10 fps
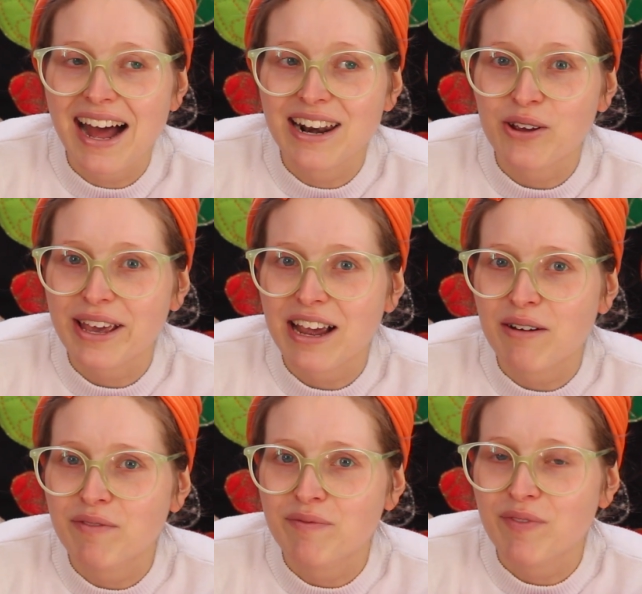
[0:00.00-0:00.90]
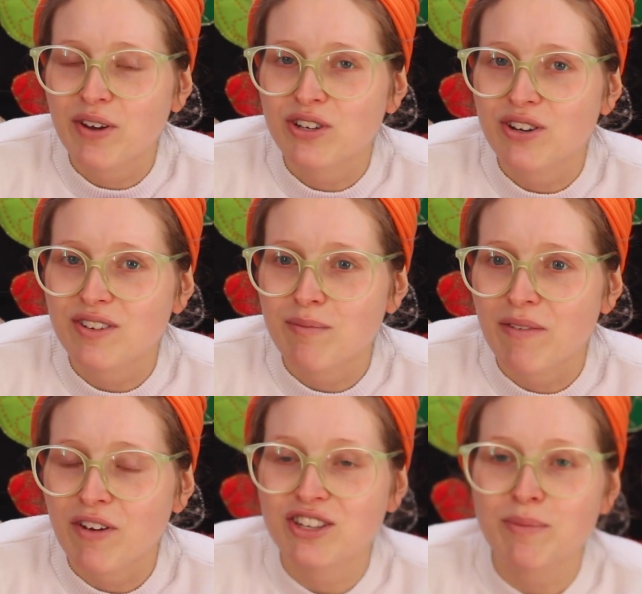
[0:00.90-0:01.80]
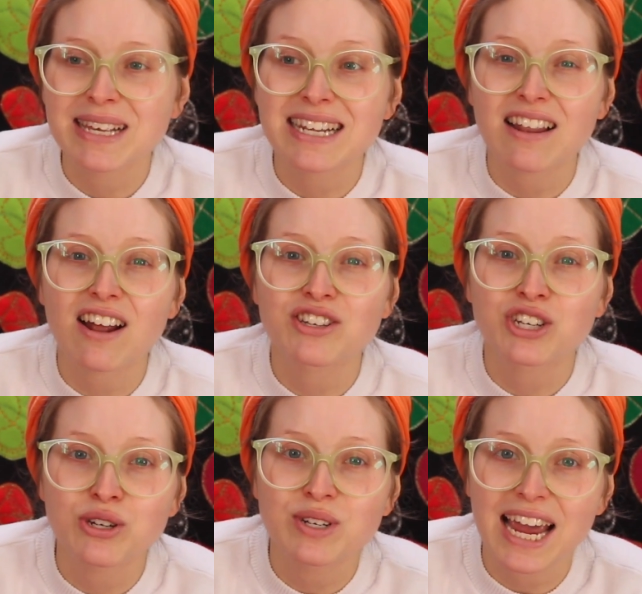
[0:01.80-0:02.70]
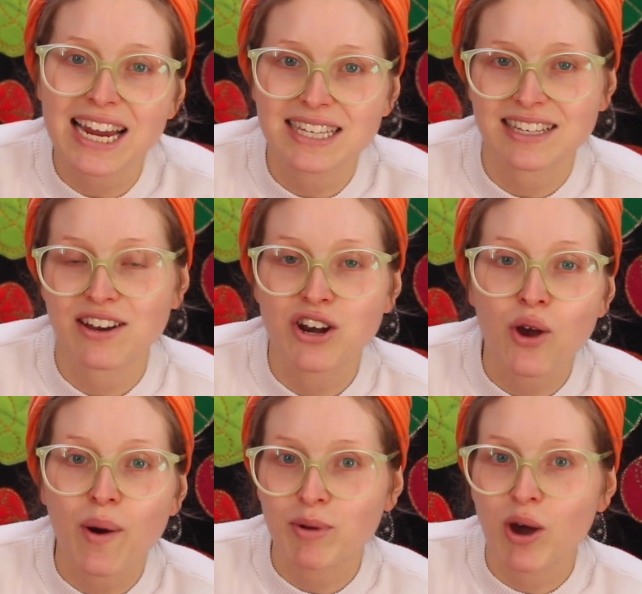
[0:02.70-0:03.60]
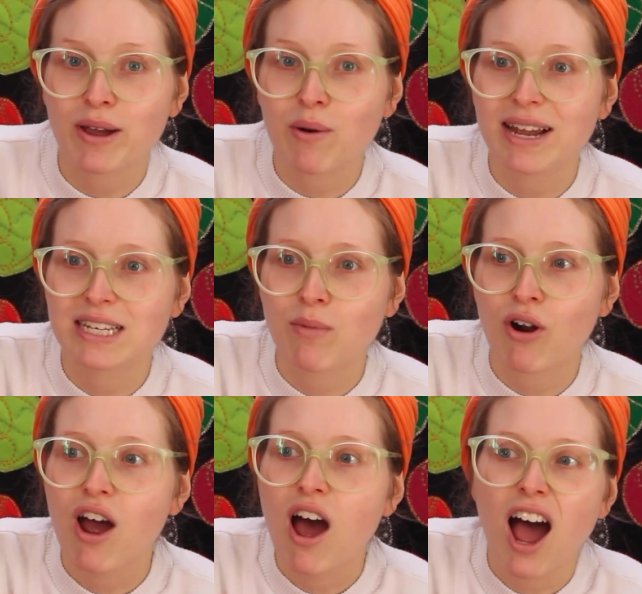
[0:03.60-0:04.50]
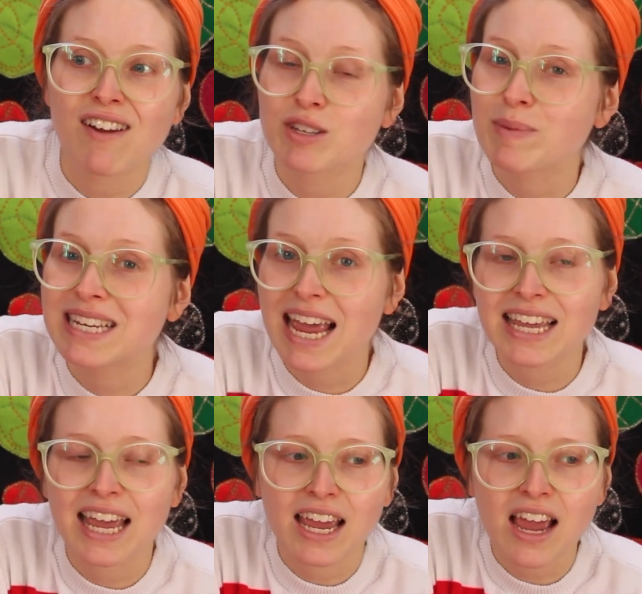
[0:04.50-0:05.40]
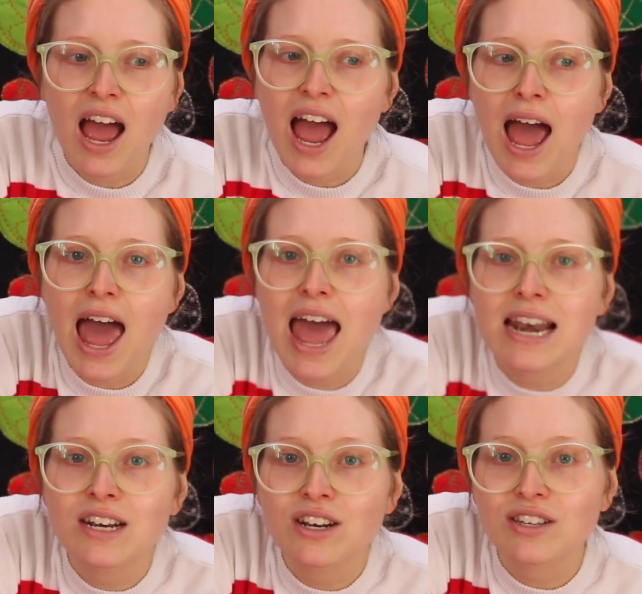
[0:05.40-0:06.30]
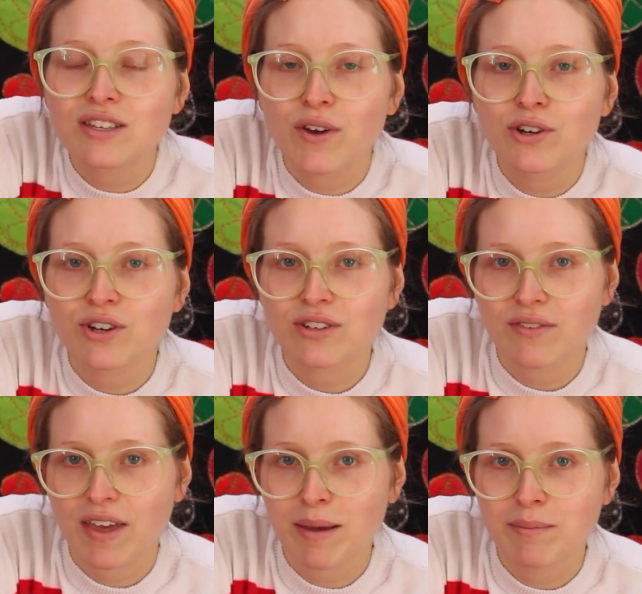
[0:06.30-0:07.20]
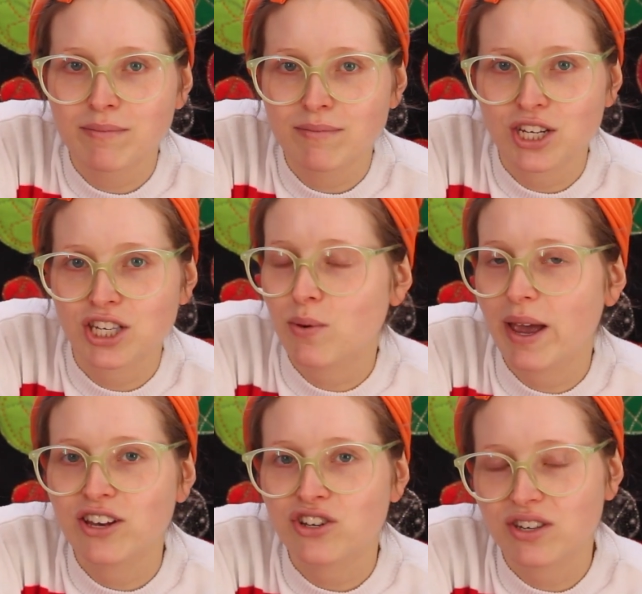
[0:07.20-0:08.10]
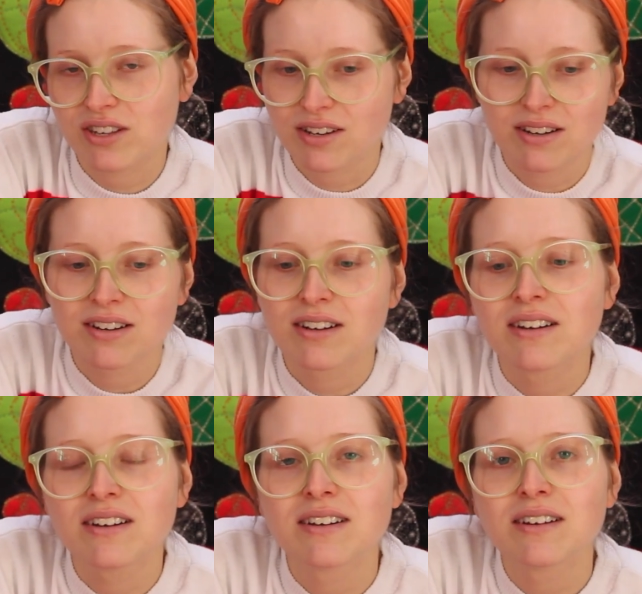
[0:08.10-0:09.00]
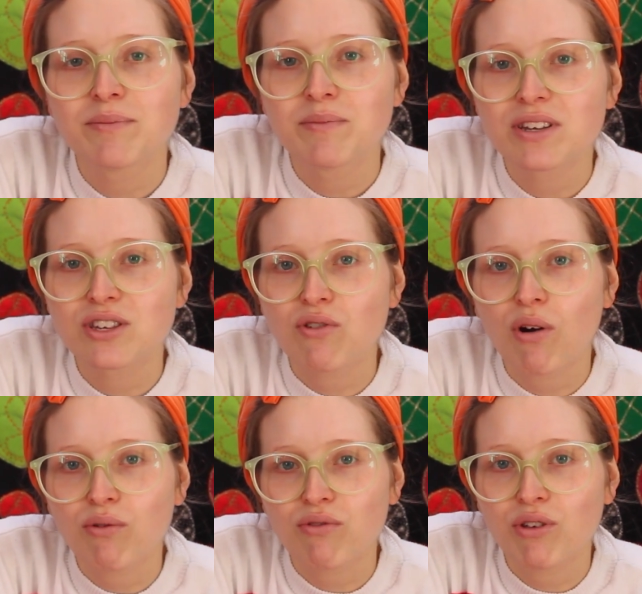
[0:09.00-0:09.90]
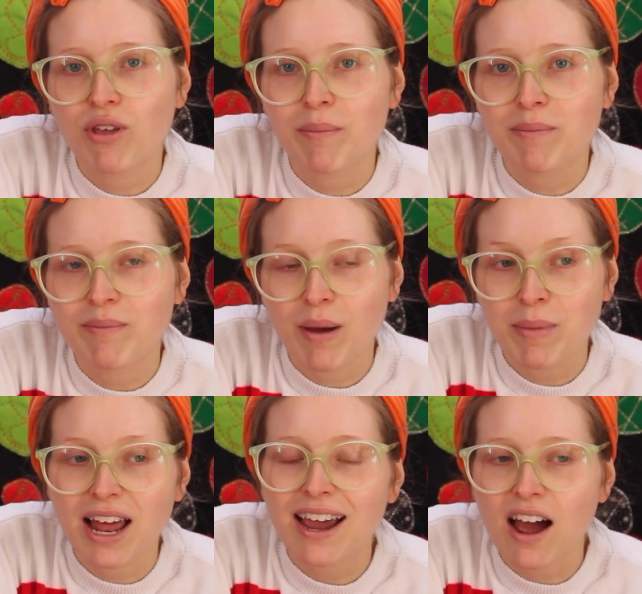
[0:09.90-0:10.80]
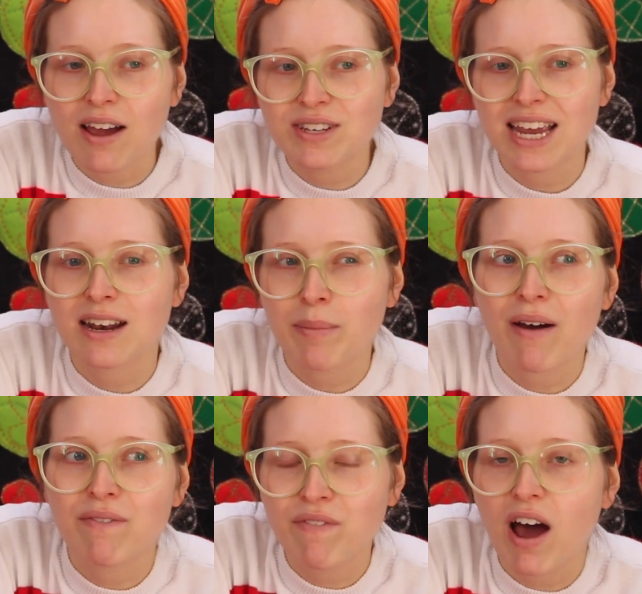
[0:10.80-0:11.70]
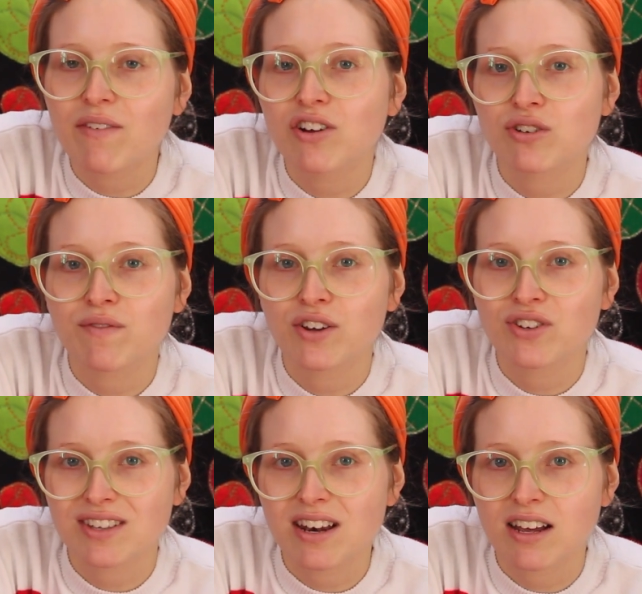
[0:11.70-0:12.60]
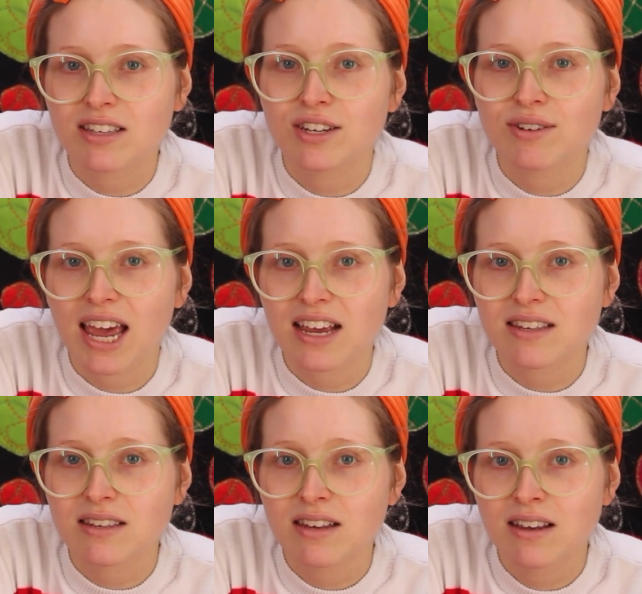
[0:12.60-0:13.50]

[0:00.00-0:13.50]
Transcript: And looking at photos of my phone. So basically the last 2 days, because I know I'm going away tomorrow, I've just been taking endless photos of him just so I can just scroll through them. I mean, like, I've taken about 500 photos in the last 2 days.